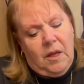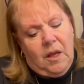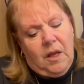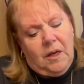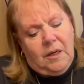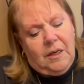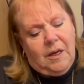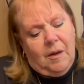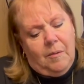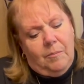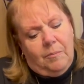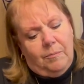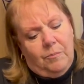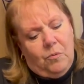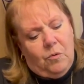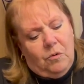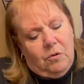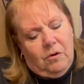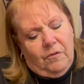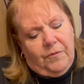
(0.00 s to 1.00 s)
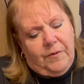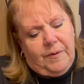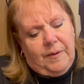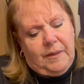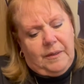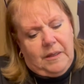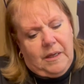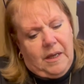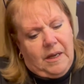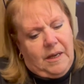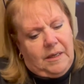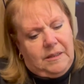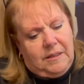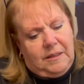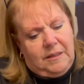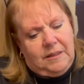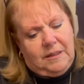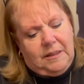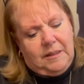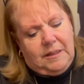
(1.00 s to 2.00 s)
Now, more often than not, I
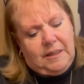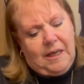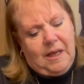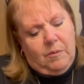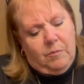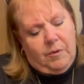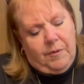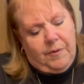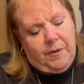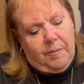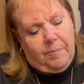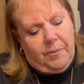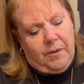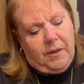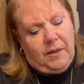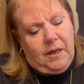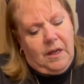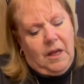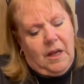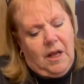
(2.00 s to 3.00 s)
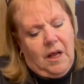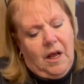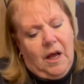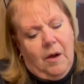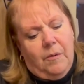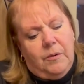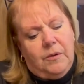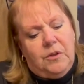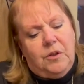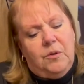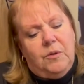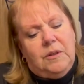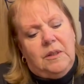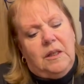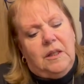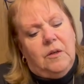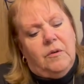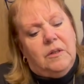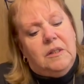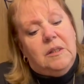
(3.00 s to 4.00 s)
didn't sit down with it, but I would use
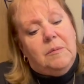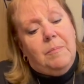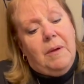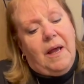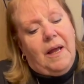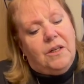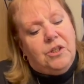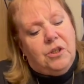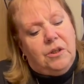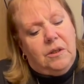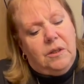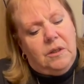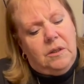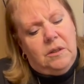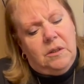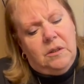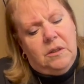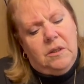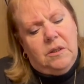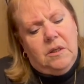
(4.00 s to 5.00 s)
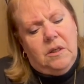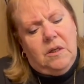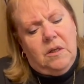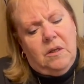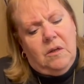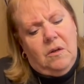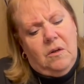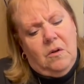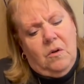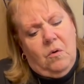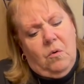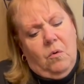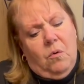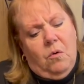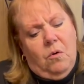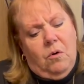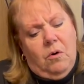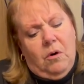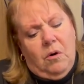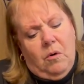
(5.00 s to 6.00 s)
either a spatula
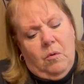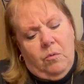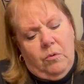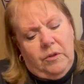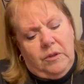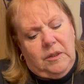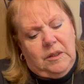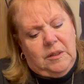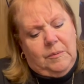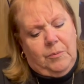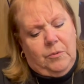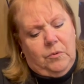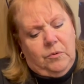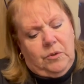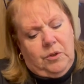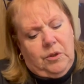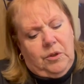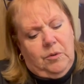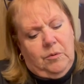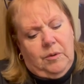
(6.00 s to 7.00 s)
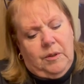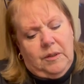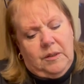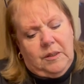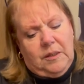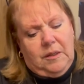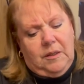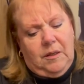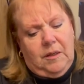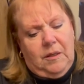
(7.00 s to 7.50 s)
or a wooden spoon to do this.